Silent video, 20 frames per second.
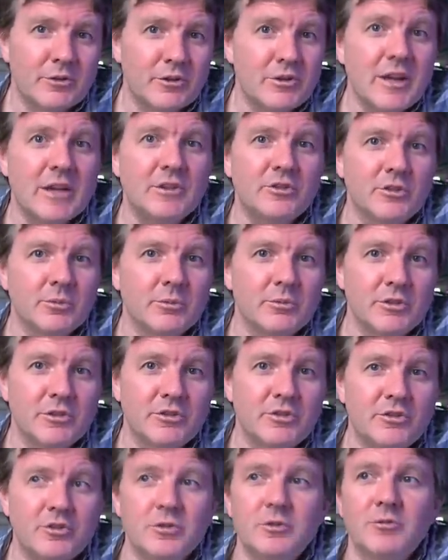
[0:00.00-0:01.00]
create something
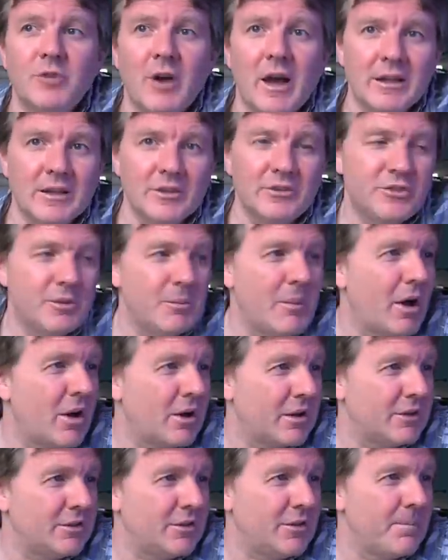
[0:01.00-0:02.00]
that's too violent to
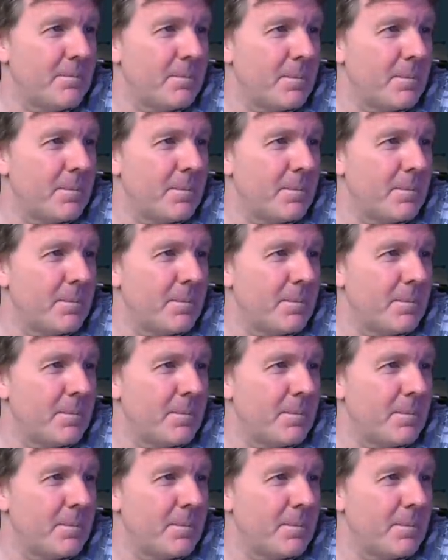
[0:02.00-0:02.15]
market.